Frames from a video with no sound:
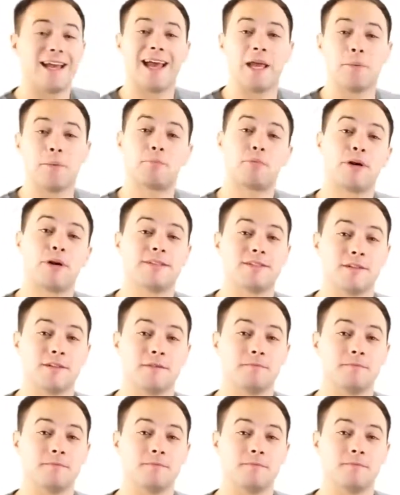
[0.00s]
a
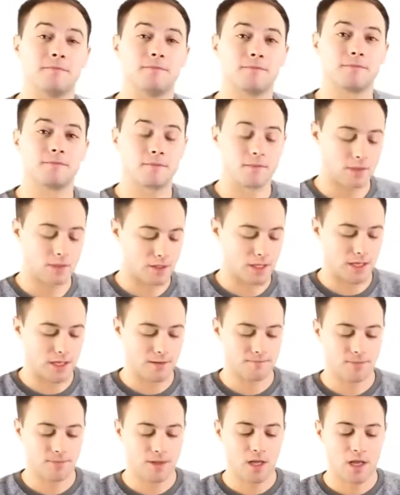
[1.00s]
prism. Okay.